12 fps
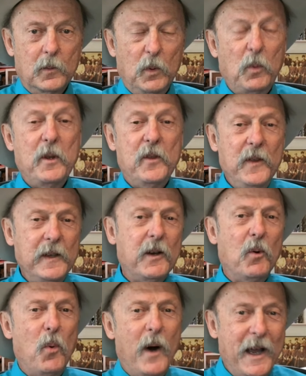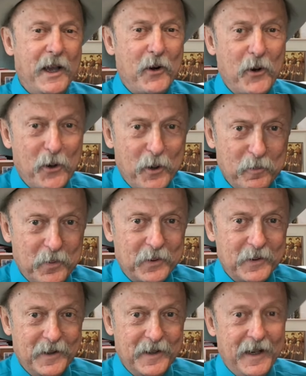When we think of Wyatt Earp
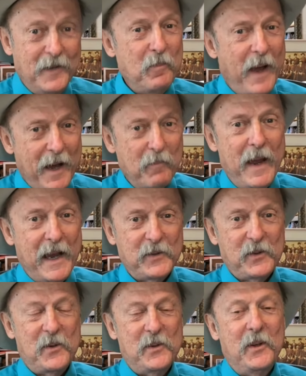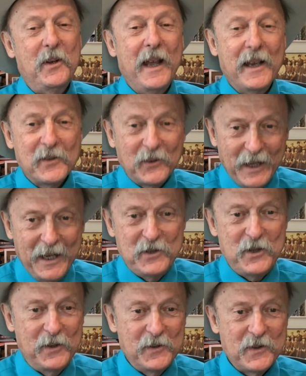and Bat Masterson as
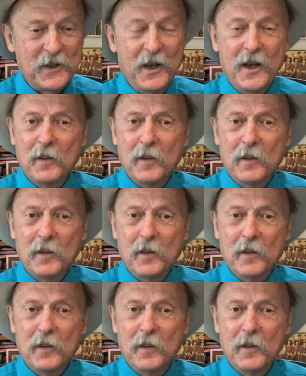legends,